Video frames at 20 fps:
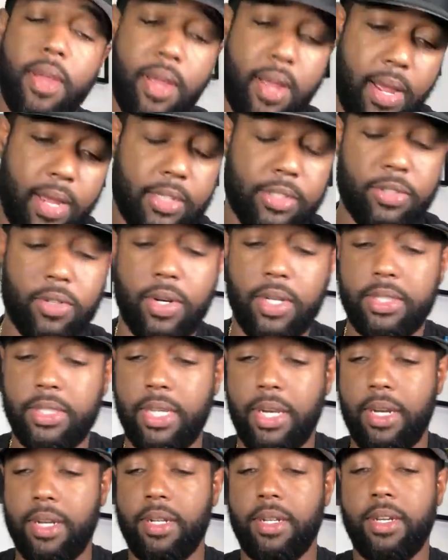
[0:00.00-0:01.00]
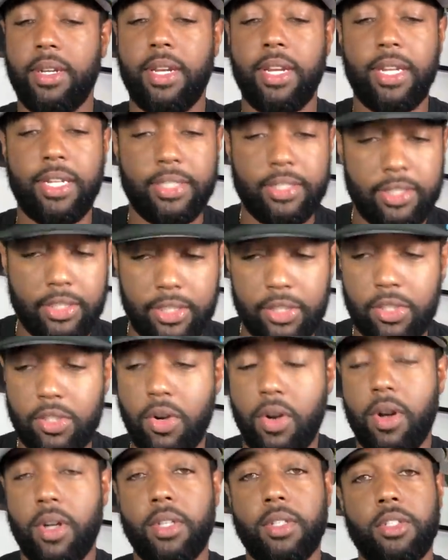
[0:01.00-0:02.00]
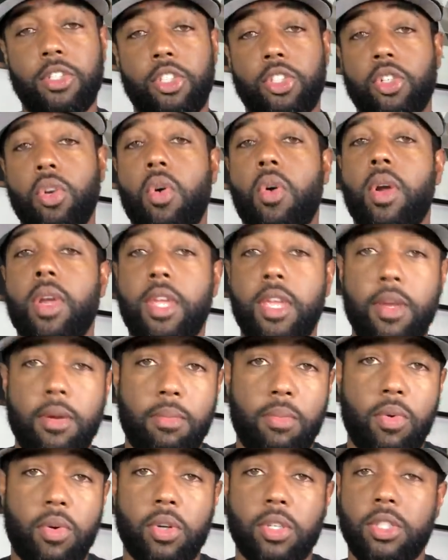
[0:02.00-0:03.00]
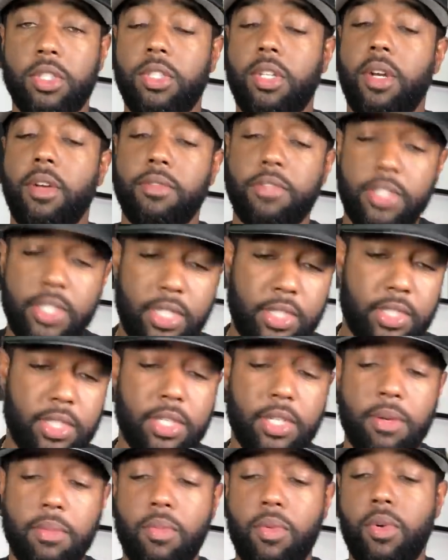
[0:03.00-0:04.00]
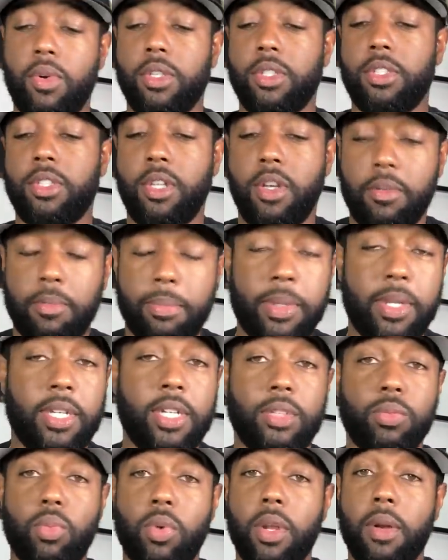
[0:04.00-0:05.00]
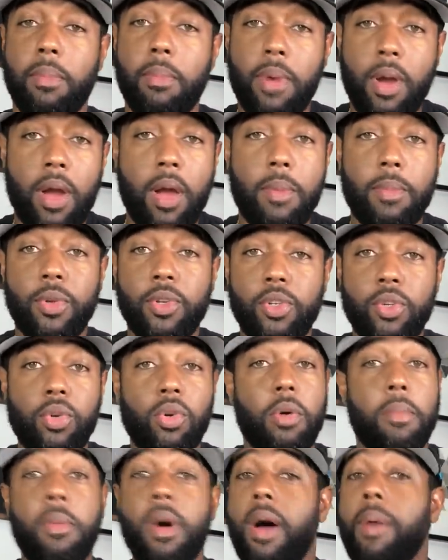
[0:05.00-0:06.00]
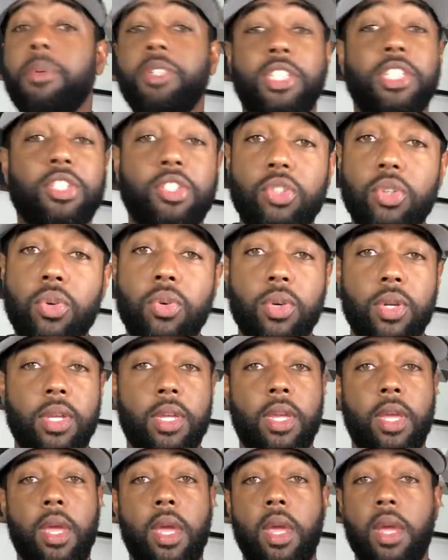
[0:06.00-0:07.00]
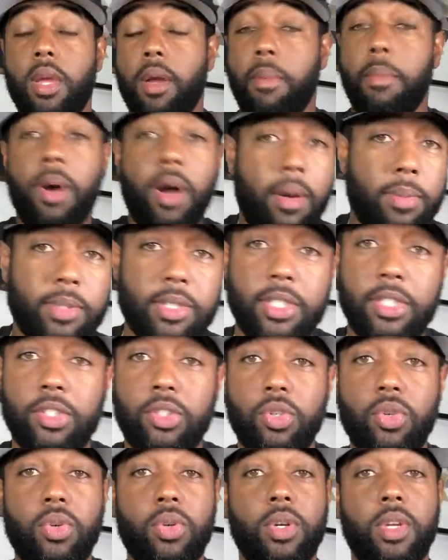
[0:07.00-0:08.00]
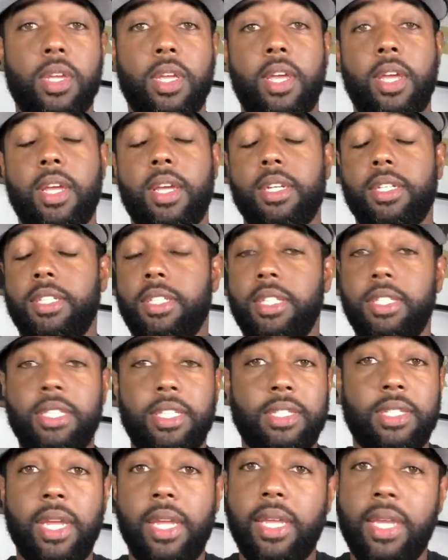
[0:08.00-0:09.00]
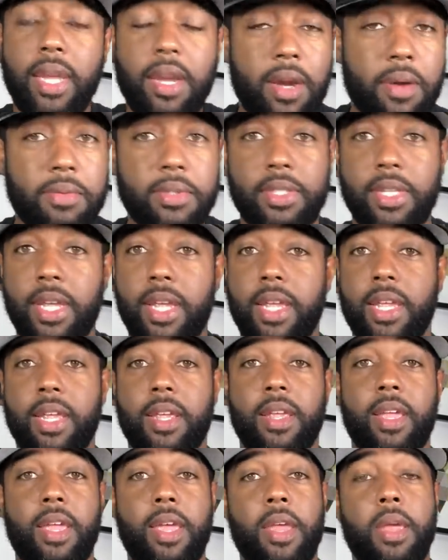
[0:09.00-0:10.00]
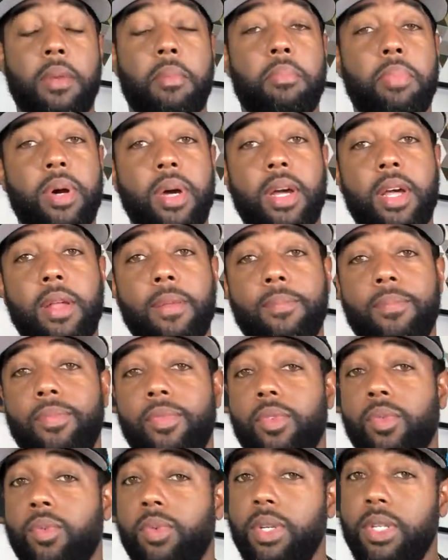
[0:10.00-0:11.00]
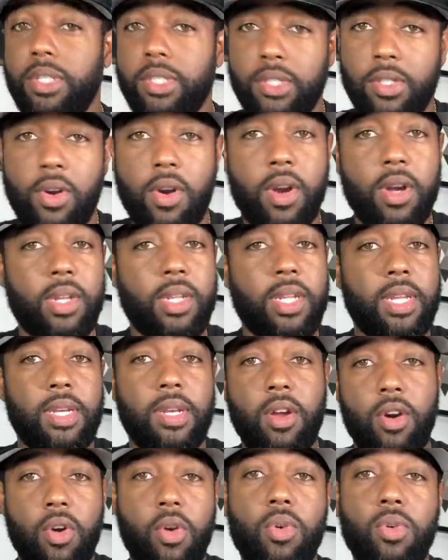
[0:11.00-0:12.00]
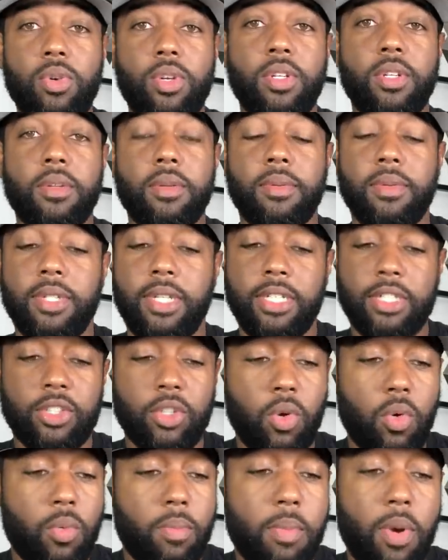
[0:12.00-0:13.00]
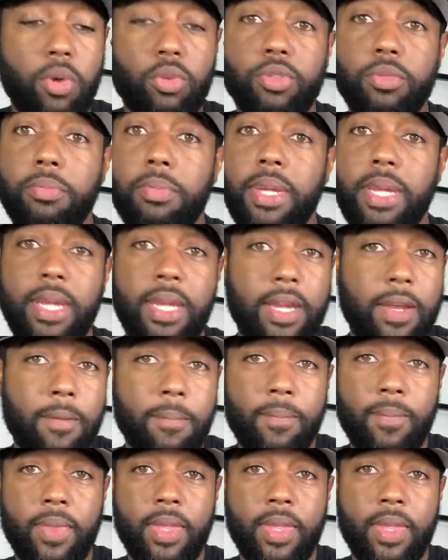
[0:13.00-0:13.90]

I start telling her that she start showing him more stuff, teaching him more stuff. Because what a mom will do, a mom just do it. A mom will just do it. She just take care of everything. But when it start getting older, and so most men,